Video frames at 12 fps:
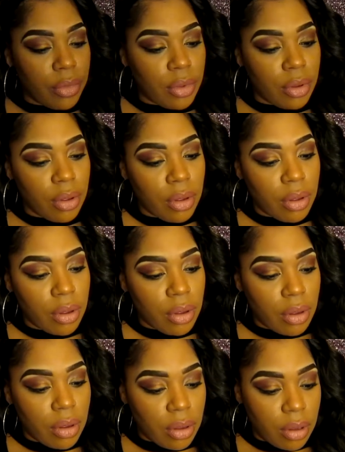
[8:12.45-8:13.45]

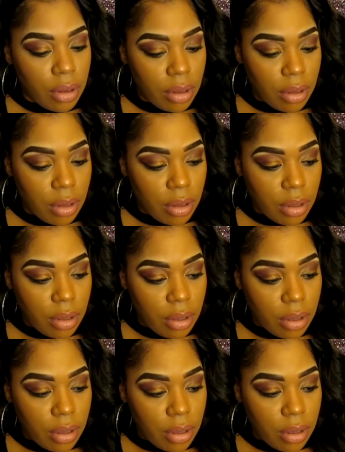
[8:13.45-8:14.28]
[no speech]